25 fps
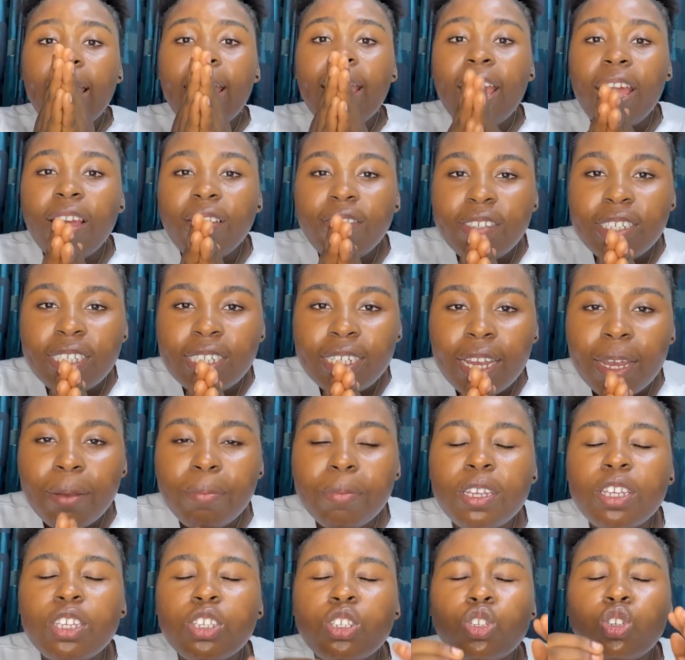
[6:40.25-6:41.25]

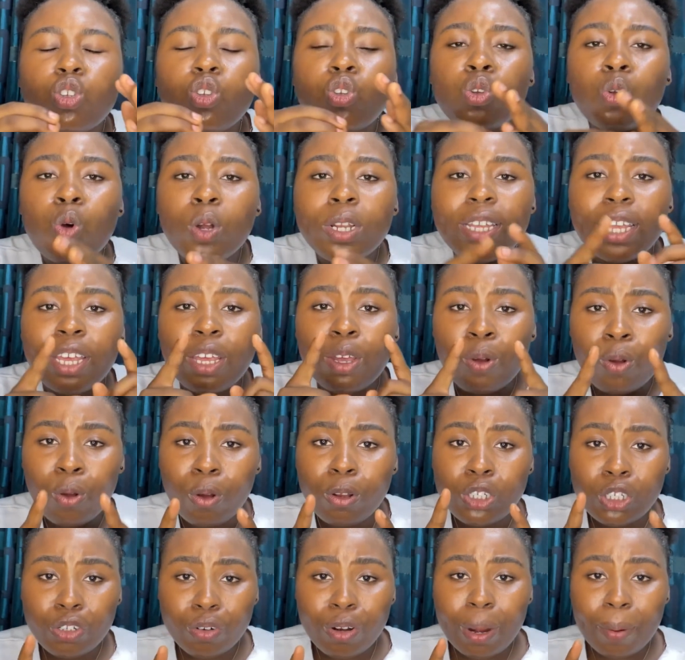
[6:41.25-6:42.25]
FGM is not a
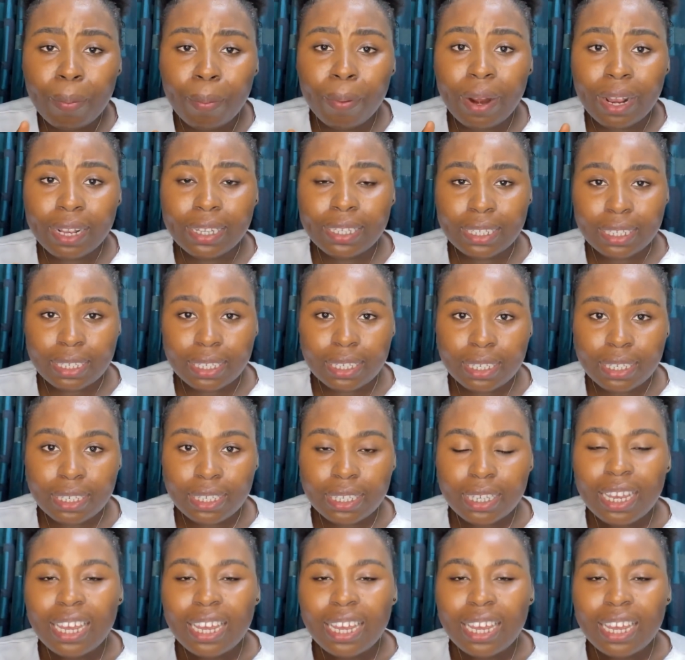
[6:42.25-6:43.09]
cultural practice.